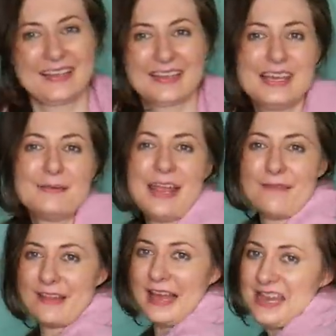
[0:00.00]
Here we
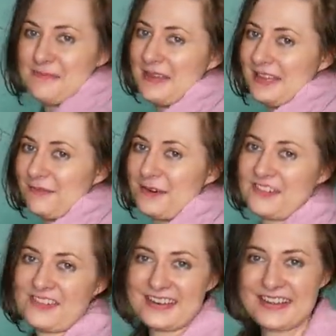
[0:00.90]
have the light pink
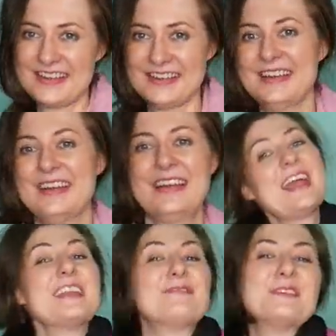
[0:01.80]
version.
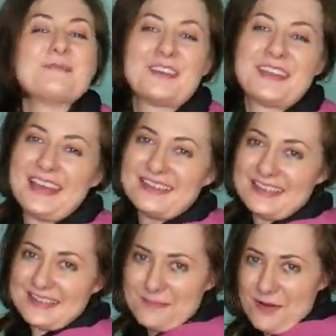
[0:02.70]
And if you want to get a
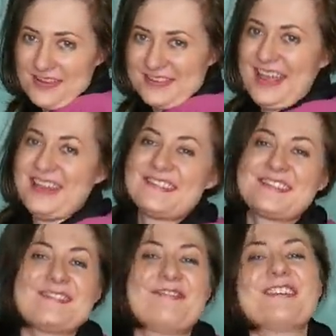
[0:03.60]
little more
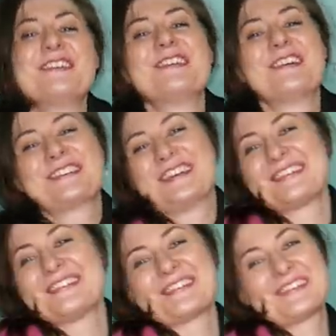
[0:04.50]
attention for your
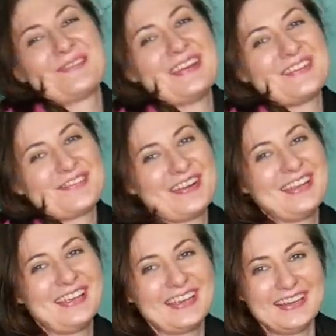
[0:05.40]
lockdown look
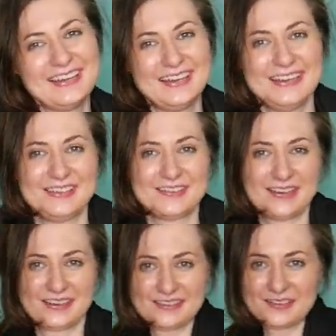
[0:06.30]
2020, you
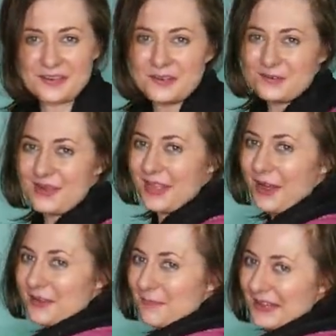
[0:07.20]
can also go with the
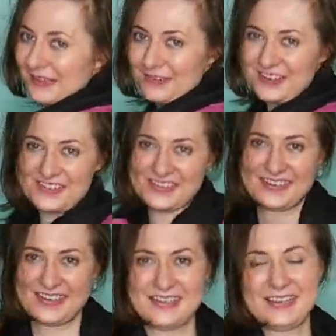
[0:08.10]
hot pink version.